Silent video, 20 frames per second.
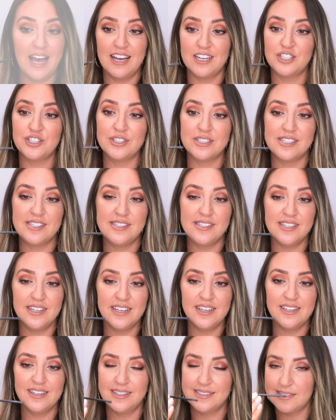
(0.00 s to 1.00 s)
actually see
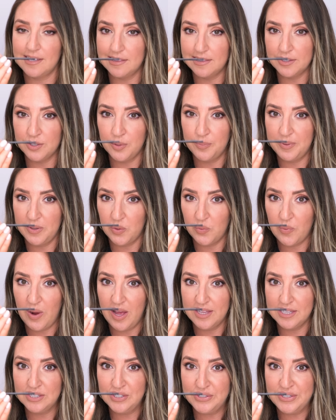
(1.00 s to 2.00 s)
it. It's a little bit
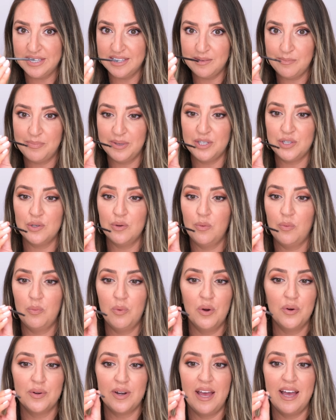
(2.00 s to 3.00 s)
wet looking, but you
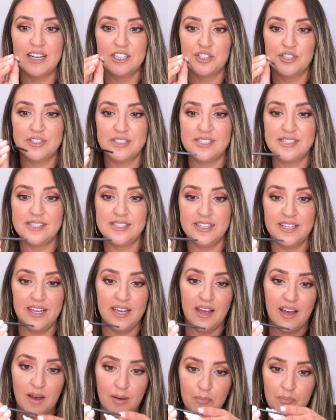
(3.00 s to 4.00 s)
won't actually
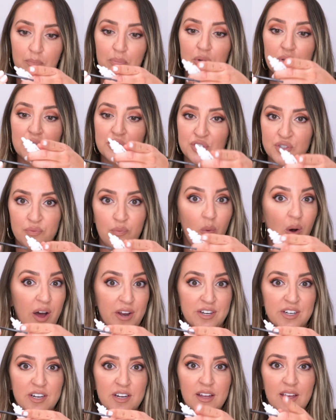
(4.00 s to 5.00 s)
see a bulge of
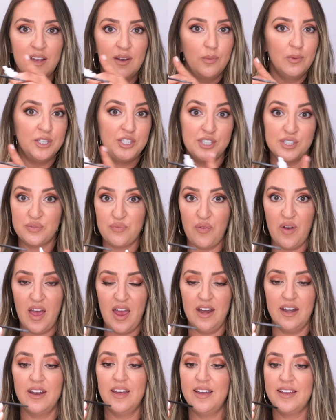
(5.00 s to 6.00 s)
water, which is fine.